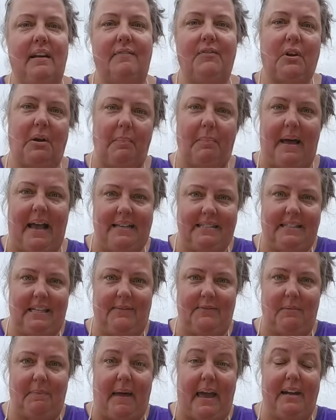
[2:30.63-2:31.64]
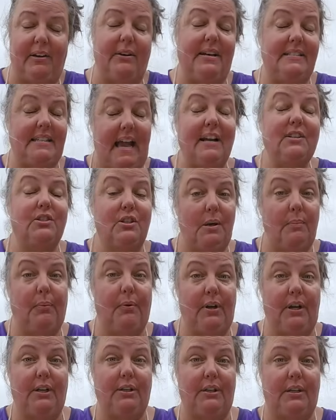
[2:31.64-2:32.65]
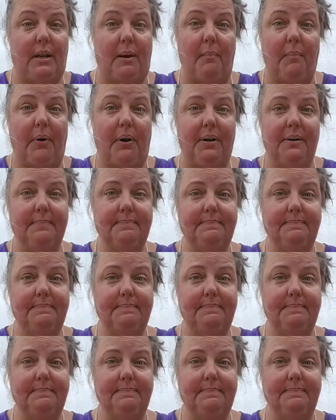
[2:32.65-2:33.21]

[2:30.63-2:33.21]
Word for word: of the capacity of the battery is actually a pretty good number.